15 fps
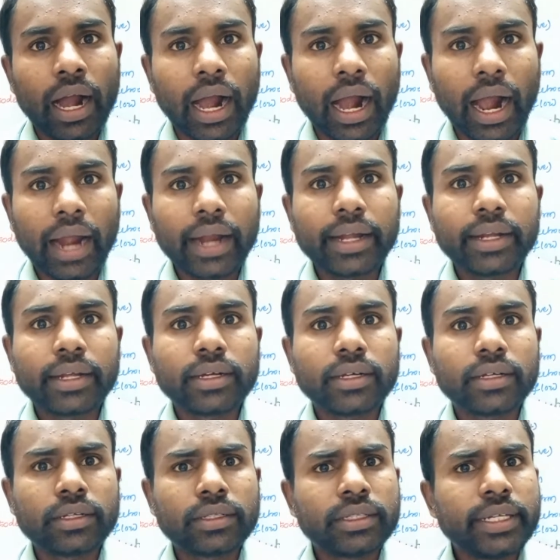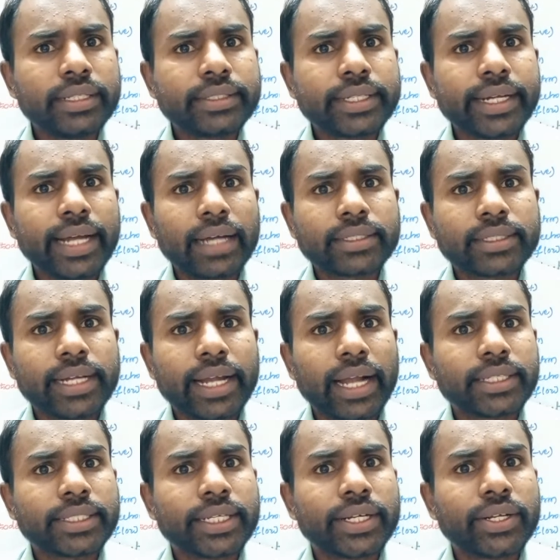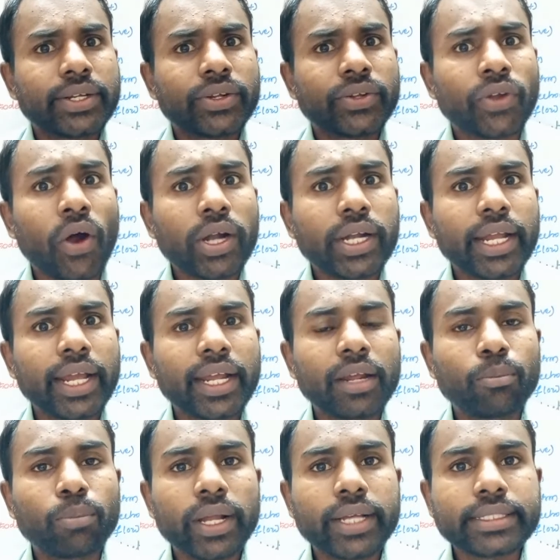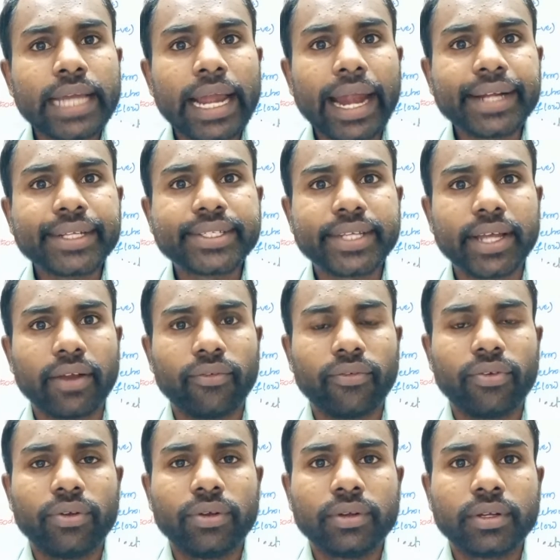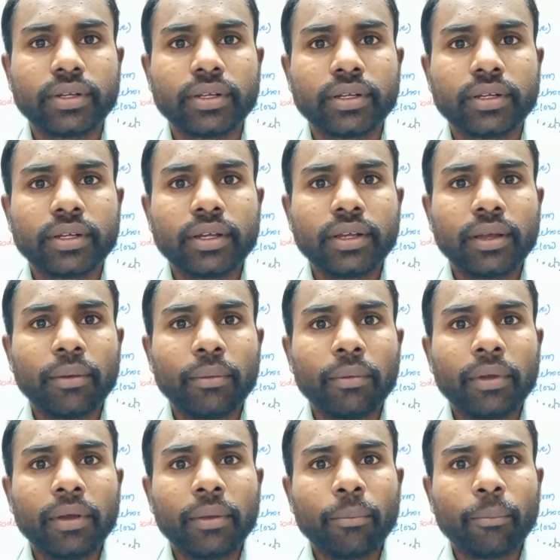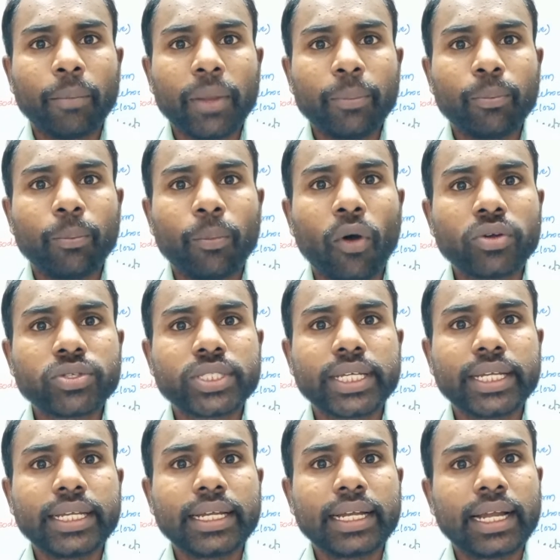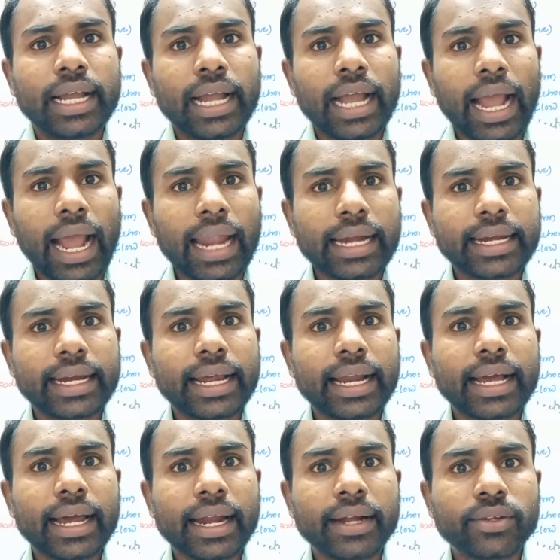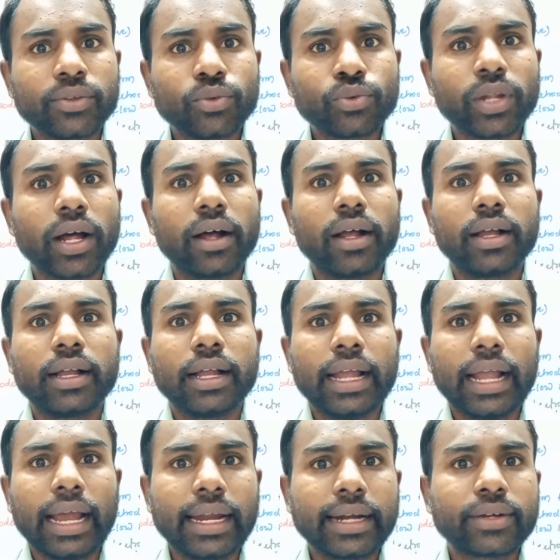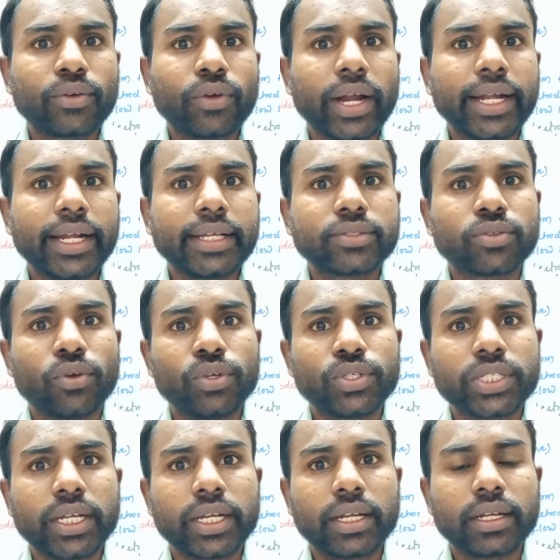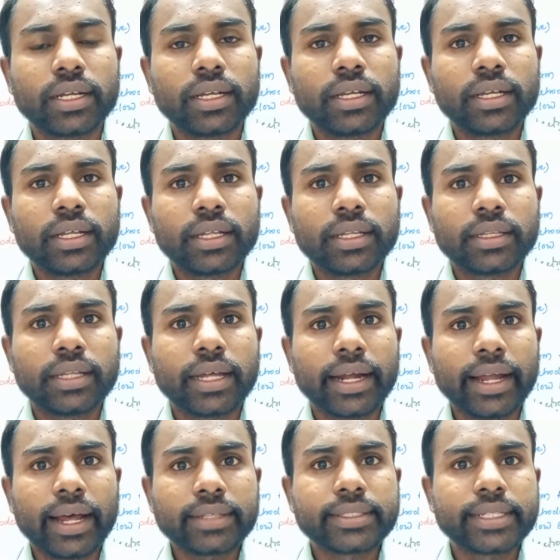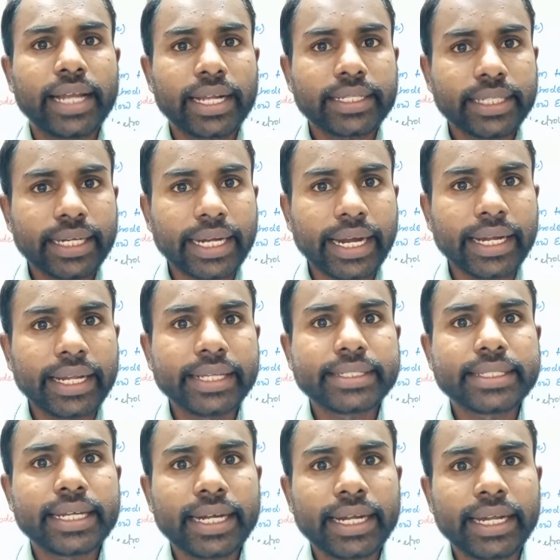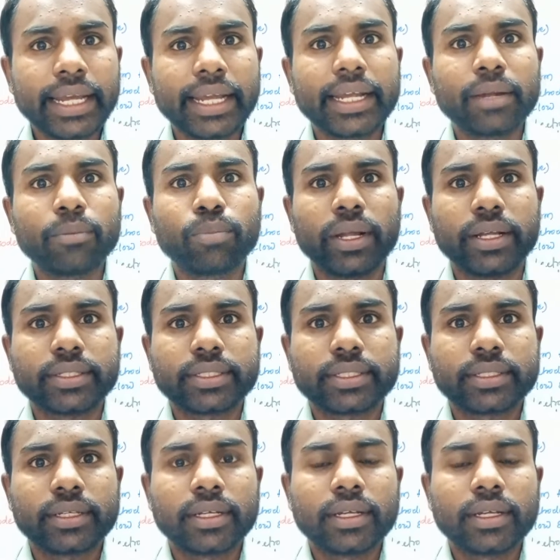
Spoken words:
And these redox reaction not taking place itself. By passing electrical current through the electrolytic solution, the redox reaction, it is taking place.